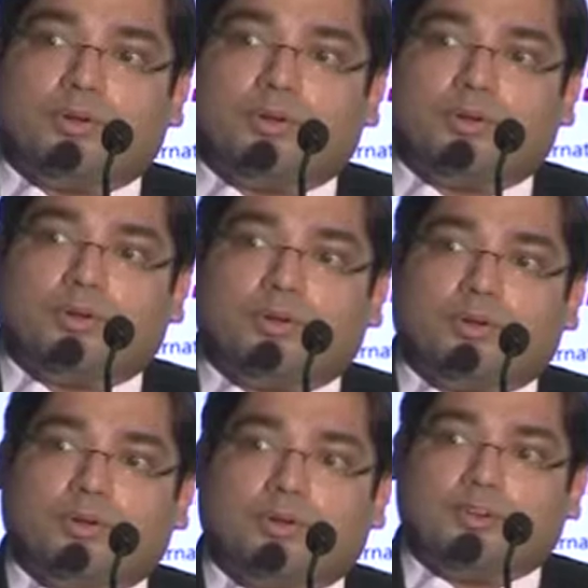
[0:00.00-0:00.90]
company
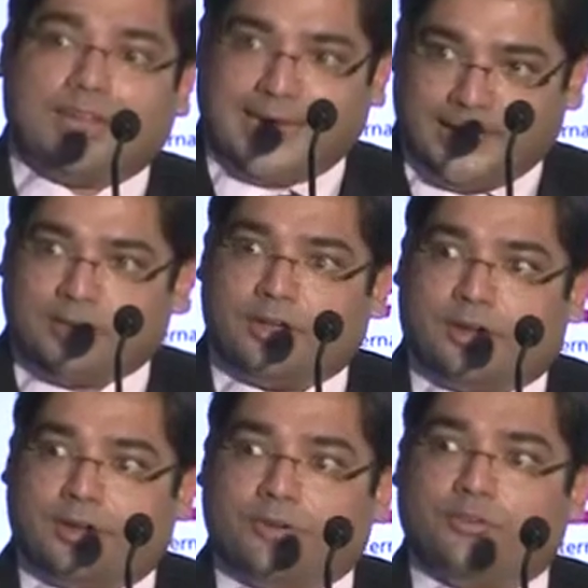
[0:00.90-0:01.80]
would
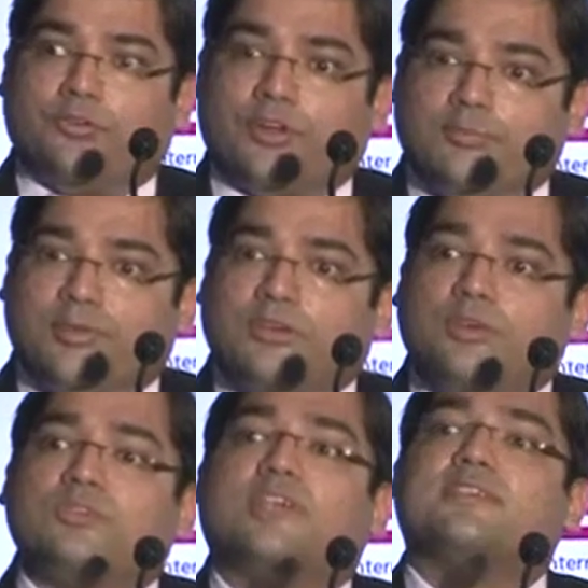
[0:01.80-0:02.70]
incur to
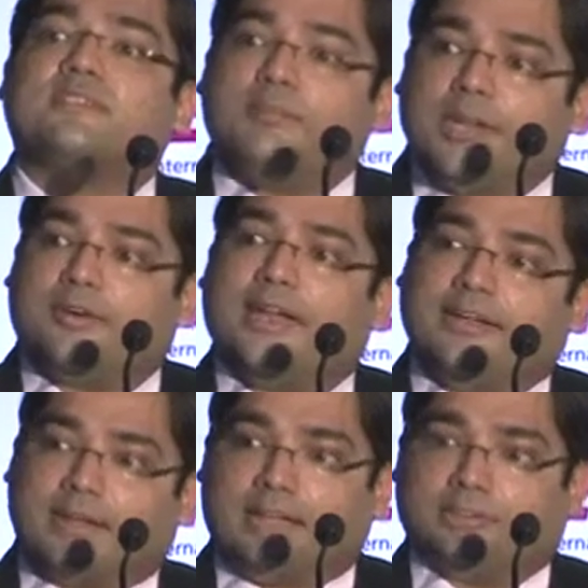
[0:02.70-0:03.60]
reproduce a similar
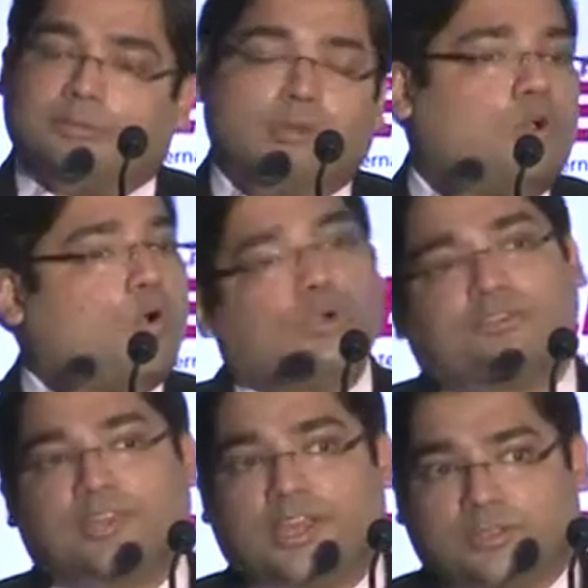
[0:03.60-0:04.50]
intangible or
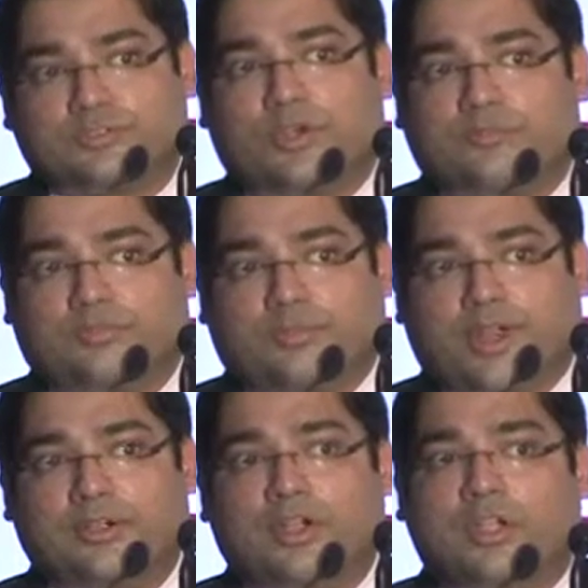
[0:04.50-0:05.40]
say a
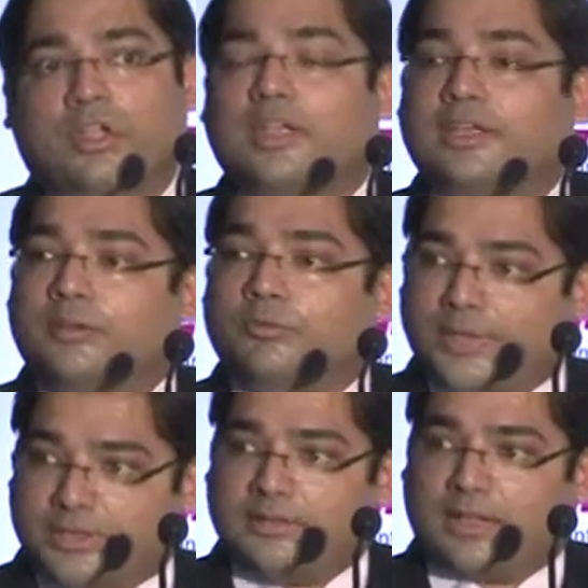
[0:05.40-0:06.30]
software
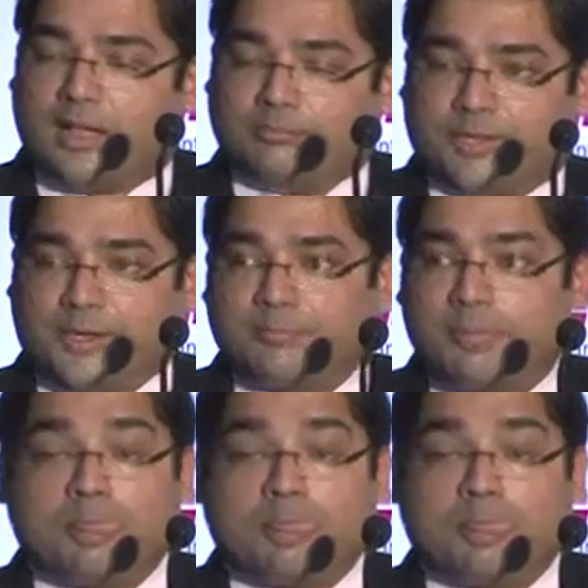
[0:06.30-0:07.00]
within the company.